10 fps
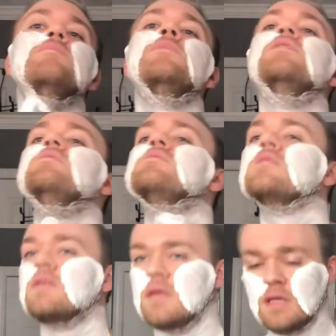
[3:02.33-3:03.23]
But
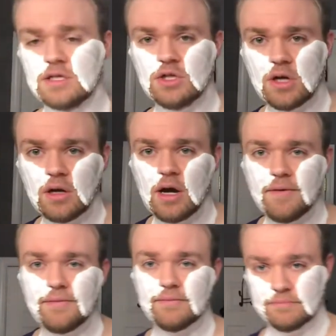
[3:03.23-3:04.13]
I think this is good
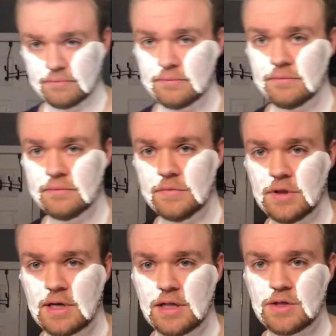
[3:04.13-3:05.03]
enough.
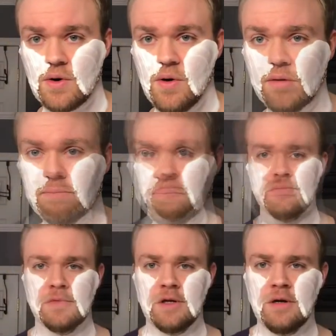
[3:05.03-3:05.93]
Let's get this going.
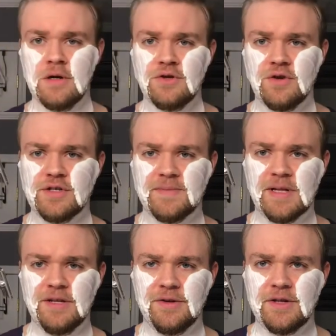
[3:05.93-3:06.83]
Trying something a
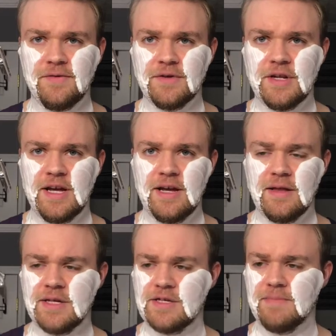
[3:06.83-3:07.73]
little different today.
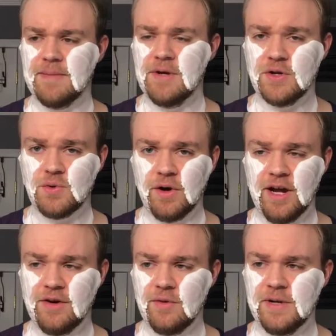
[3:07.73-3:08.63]
This is my Minotaur
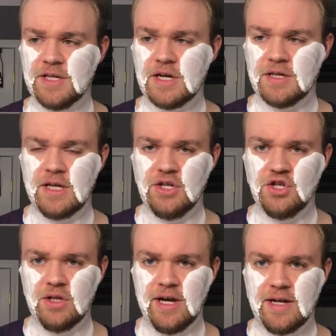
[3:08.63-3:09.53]
handle, but it's got the
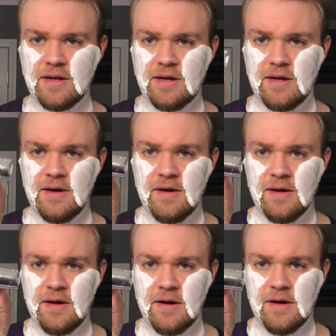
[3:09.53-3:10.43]
Gillette,
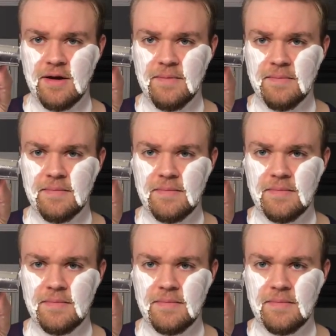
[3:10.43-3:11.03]
um,